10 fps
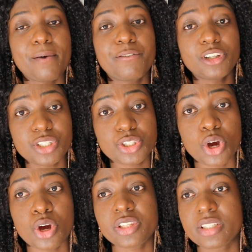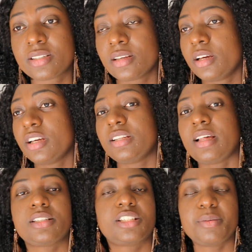furnitures.
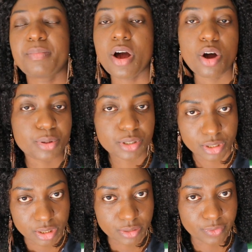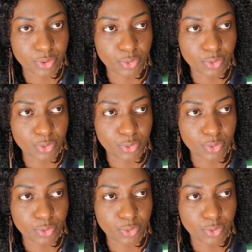There are cheaper options for